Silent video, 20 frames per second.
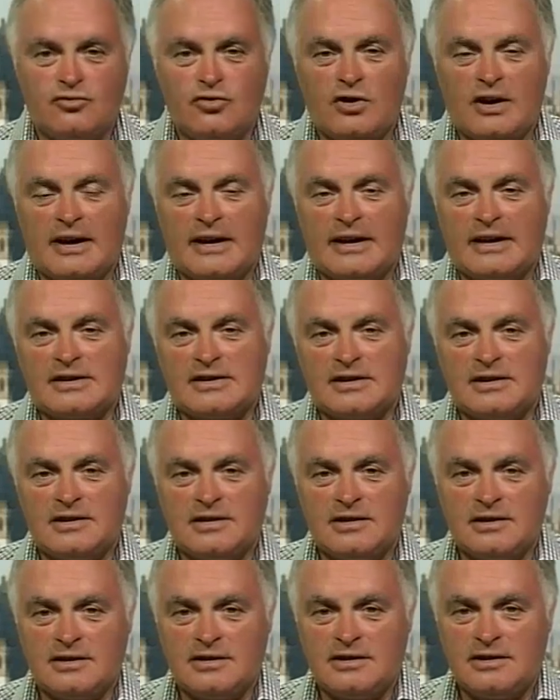relax,
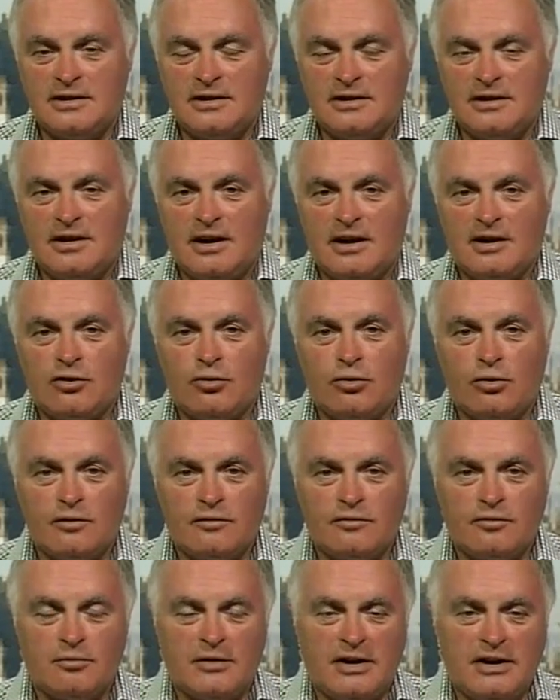and go
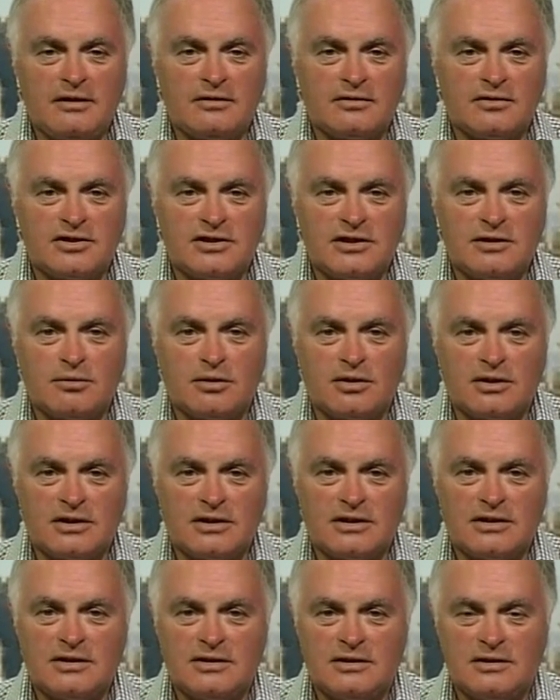on from here and see what
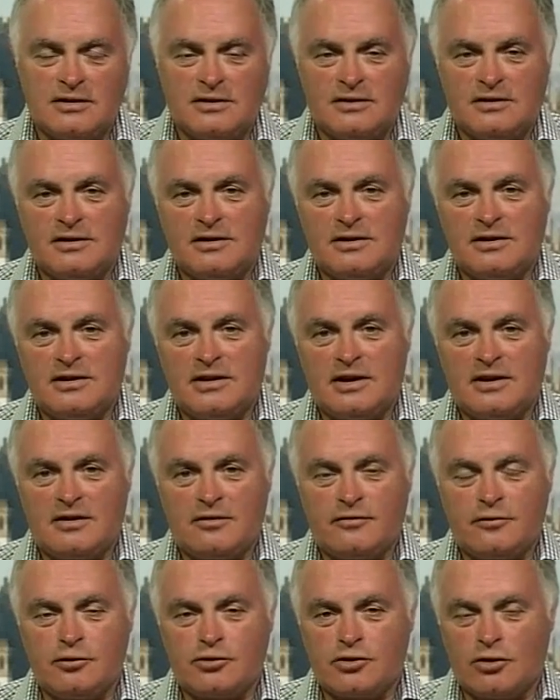the
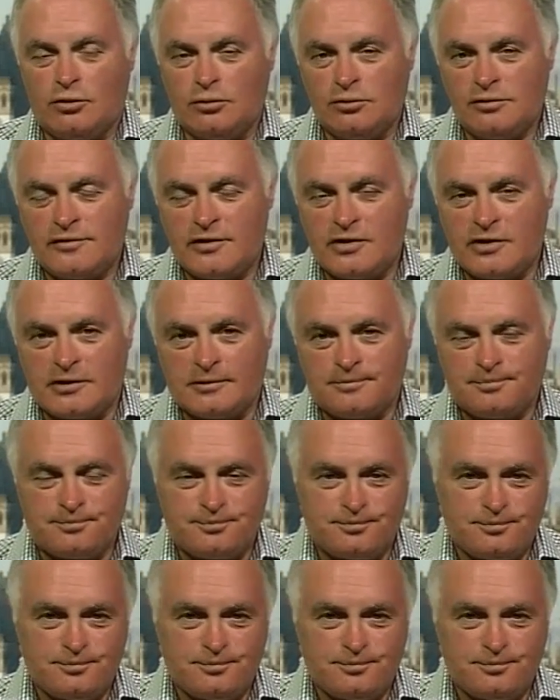future holds for her.